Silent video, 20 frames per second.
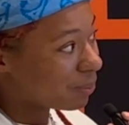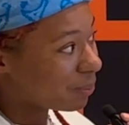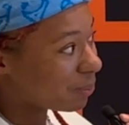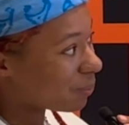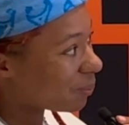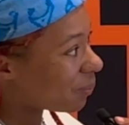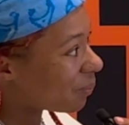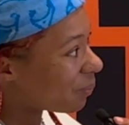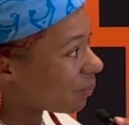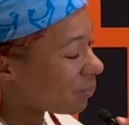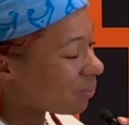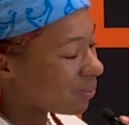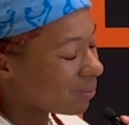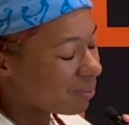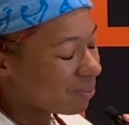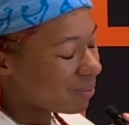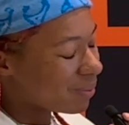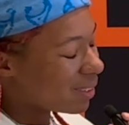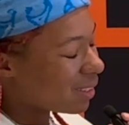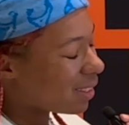Yeah, no,
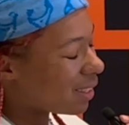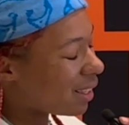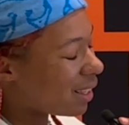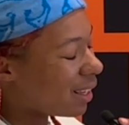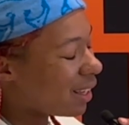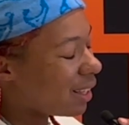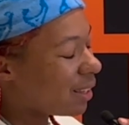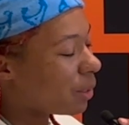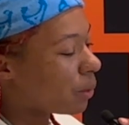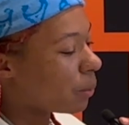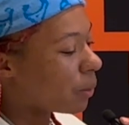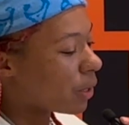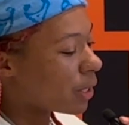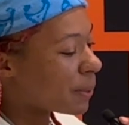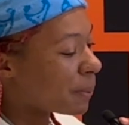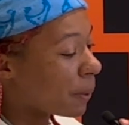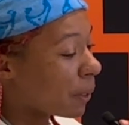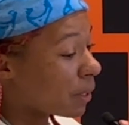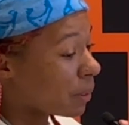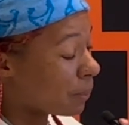not at all. And the
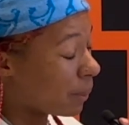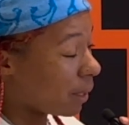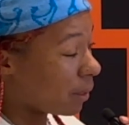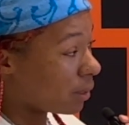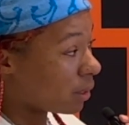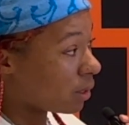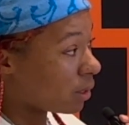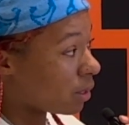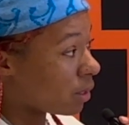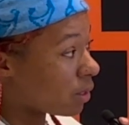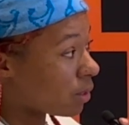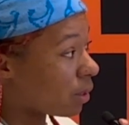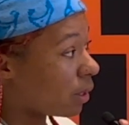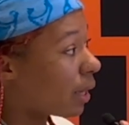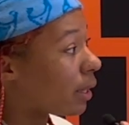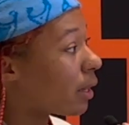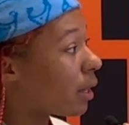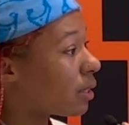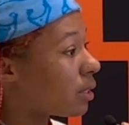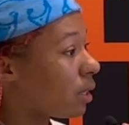worst part about it, so
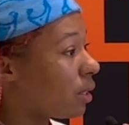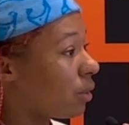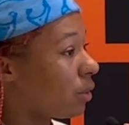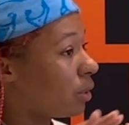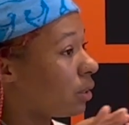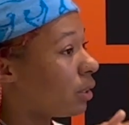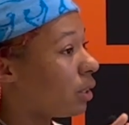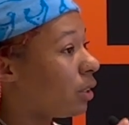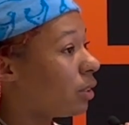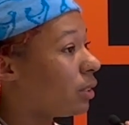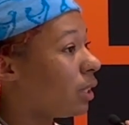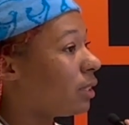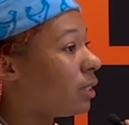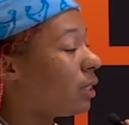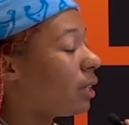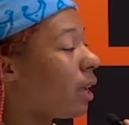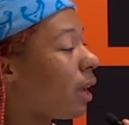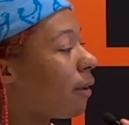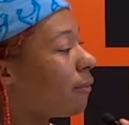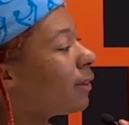like I said earlier, they
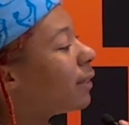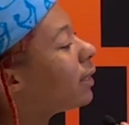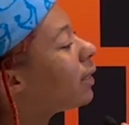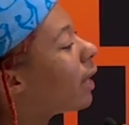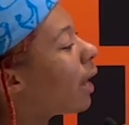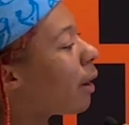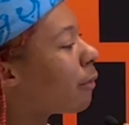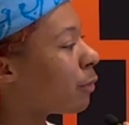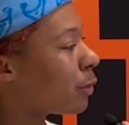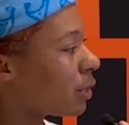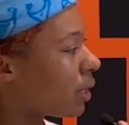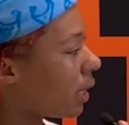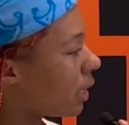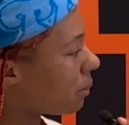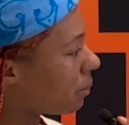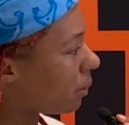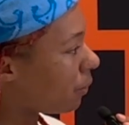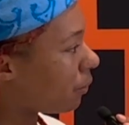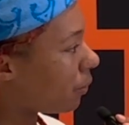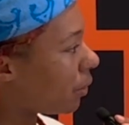didn't have any
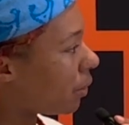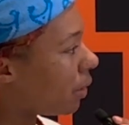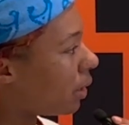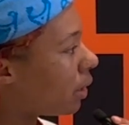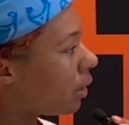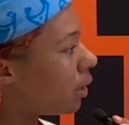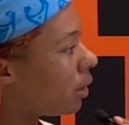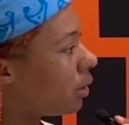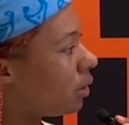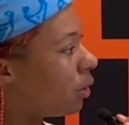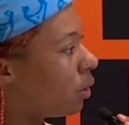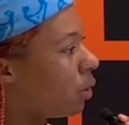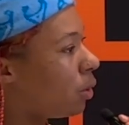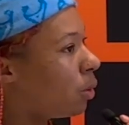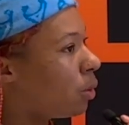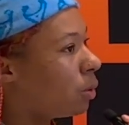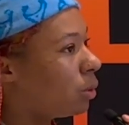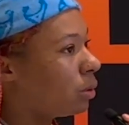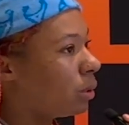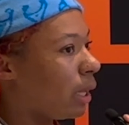advertisement for it.
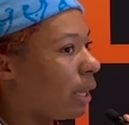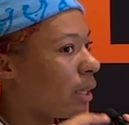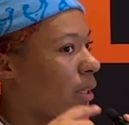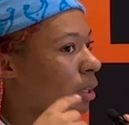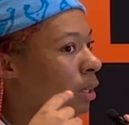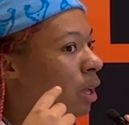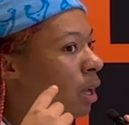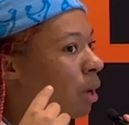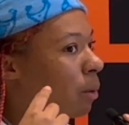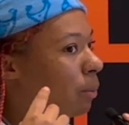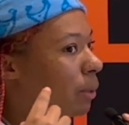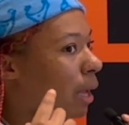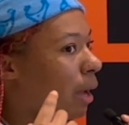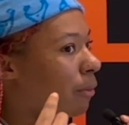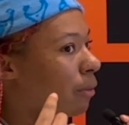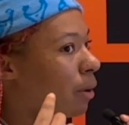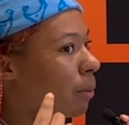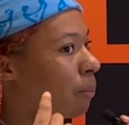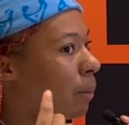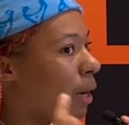No, like we
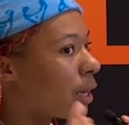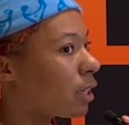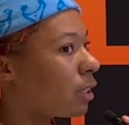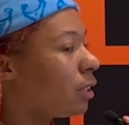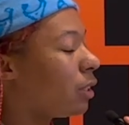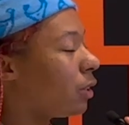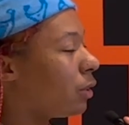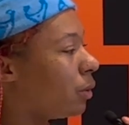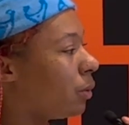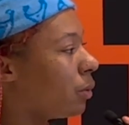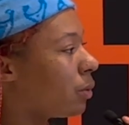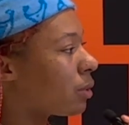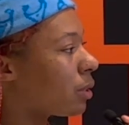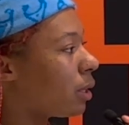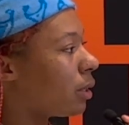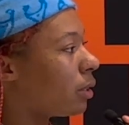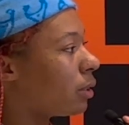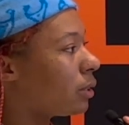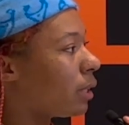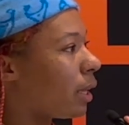have a Buccaneer
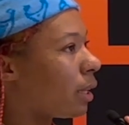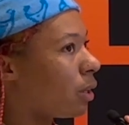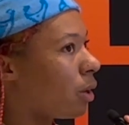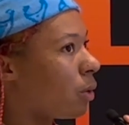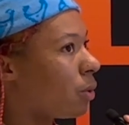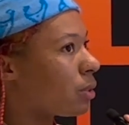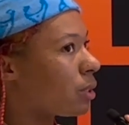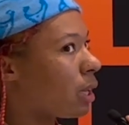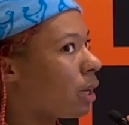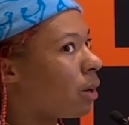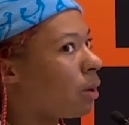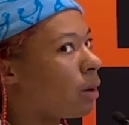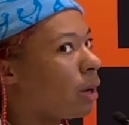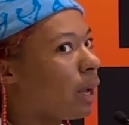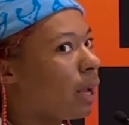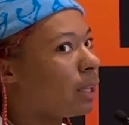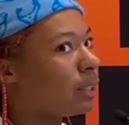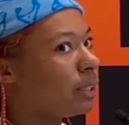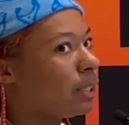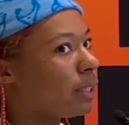newsletter that goes out
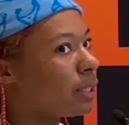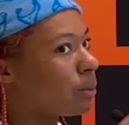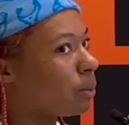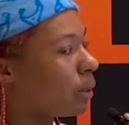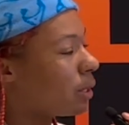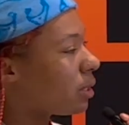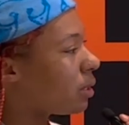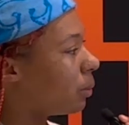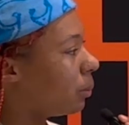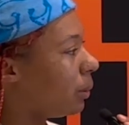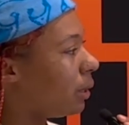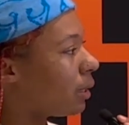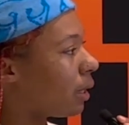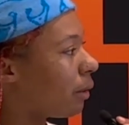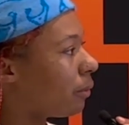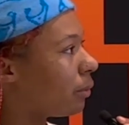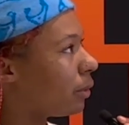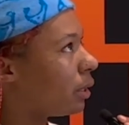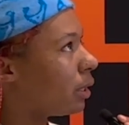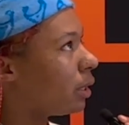at least once a week
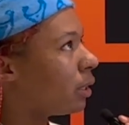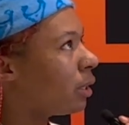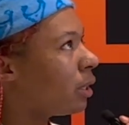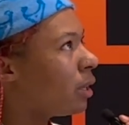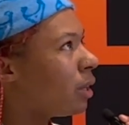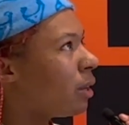every